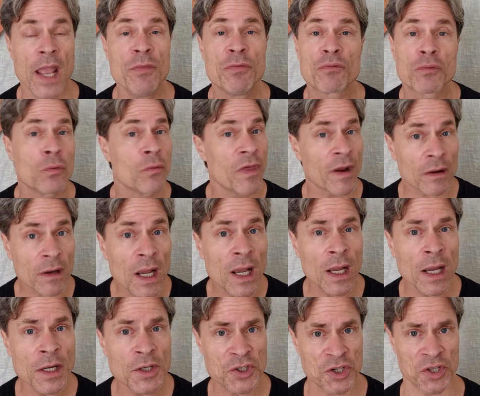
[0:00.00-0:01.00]
and through their
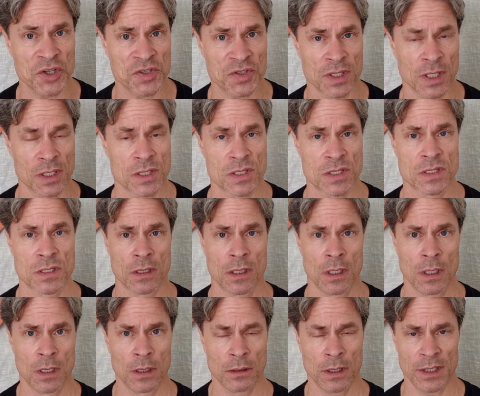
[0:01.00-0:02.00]
consciousness,
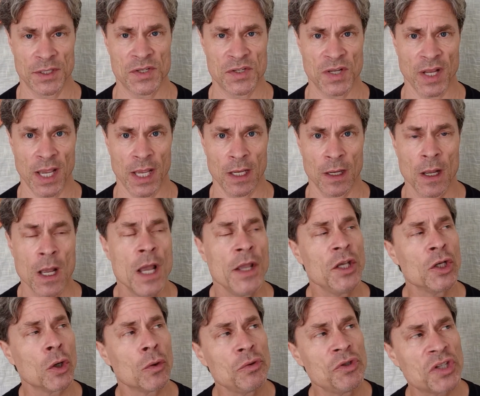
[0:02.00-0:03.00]
let's say.
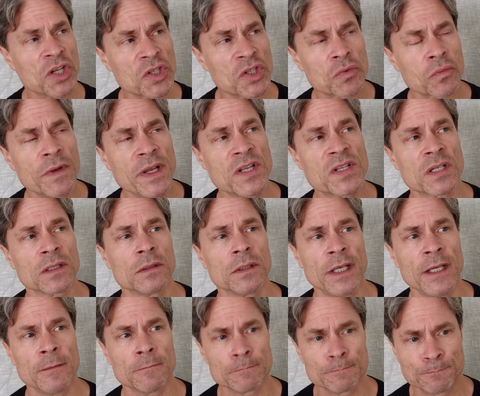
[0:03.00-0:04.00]
You know, just
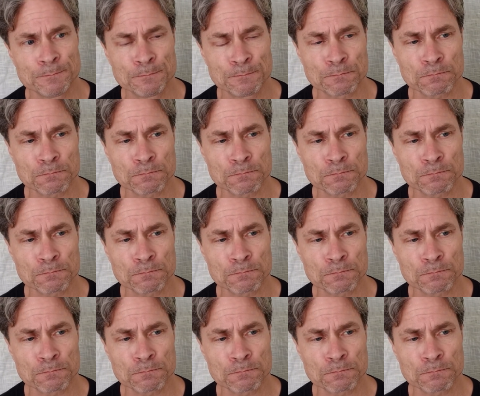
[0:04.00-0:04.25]
recently,